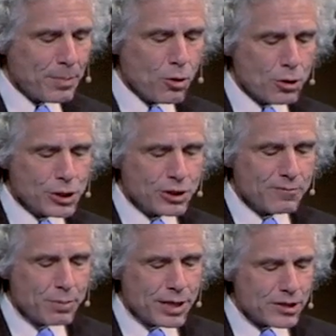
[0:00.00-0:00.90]
proportion
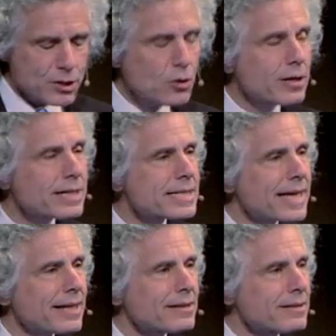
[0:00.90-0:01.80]
of prehistoric
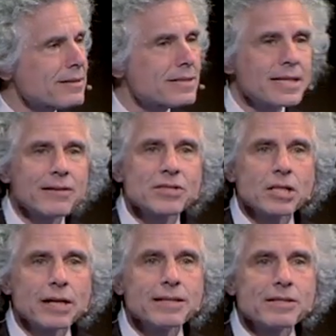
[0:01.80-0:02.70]
skeletons have
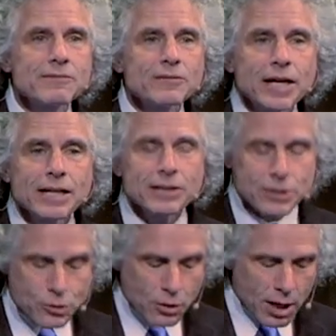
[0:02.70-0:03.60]
signs of
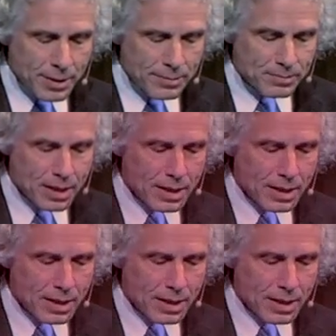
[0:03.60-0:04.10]
violent trauma,